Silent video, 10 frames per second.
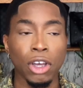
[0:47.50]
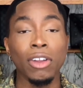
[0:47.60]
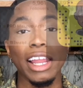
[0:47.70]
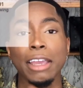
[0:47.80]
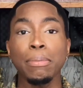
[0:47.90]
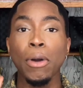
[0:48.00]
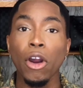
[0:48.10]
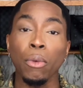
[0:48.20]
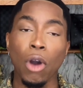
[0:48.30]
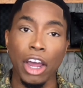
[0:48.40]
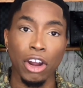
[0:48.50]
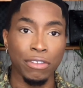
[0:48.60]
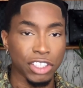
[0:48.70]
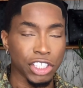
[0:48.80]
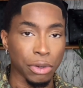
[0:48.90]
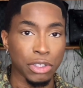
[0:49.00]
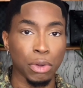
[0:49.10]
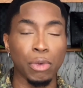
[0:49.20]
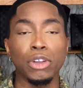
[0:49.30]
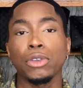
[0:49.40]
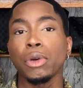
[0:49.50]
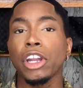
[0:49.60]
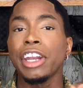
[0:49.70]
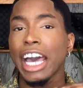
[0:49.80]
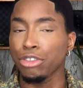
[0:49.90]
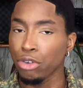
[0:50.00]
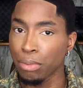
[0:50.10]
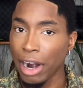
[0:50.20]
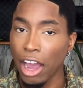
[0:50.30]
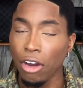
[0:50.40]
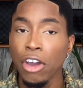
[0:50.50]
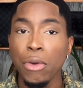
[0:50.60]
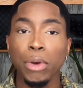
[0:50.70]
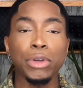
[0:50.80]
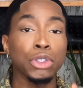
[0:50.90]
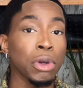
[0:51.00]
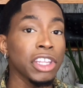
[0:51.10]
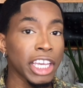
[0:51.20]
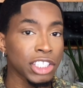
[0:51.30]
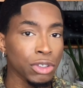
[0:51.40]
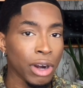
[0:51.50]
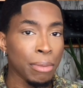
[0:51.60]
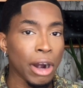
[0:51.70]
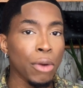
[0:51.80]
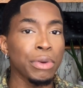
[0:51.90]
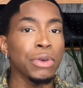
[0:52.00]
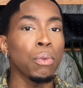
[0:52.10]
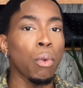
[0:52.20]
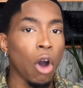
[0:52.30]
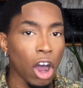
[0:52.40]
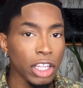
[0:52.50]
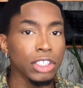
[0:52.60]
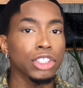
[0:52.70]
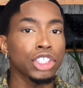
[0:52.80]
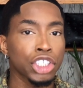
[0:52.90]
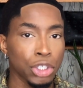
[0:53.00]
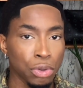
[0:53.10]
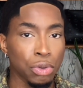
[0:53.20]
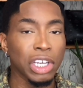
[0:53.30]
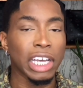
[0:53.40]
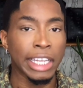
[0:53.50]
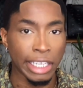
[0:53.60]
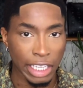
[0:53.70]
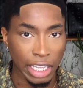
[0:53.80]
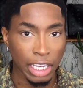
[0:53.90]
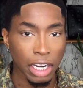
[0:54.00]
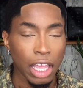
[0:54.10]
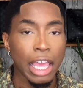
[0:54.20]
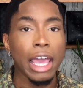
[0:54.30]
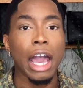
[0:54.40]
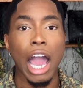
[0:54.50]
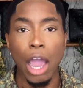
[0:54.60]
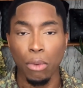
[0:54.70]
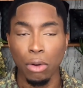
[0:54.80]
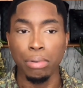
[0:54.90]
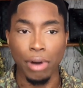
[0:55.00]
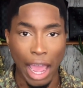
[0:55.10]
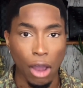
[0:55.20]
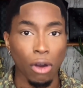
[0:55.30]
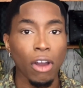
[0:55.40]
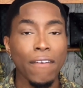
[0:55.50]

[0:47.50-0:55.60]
unlike part 1 of the series where we're doing a natural brow, when we're doing the Instagram brow, we want to clean our brow